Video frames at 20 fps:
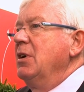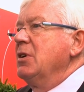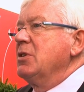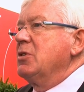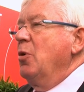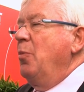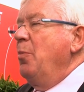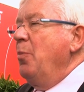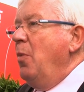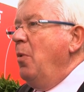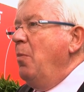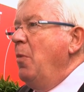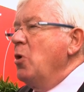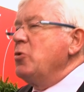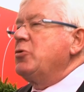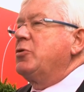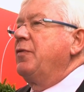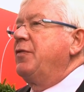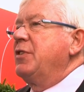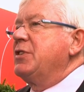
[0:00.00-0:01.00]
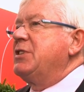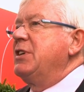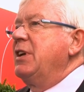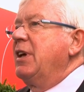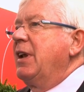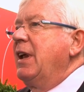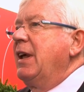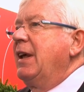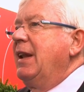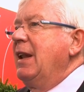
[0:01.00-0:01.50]
So most of the
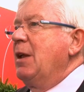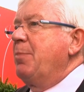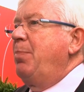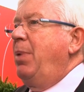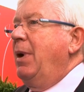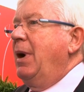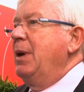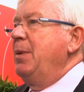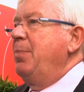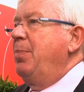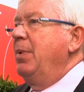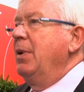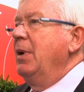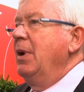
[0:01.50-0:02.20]
CRA glad pipe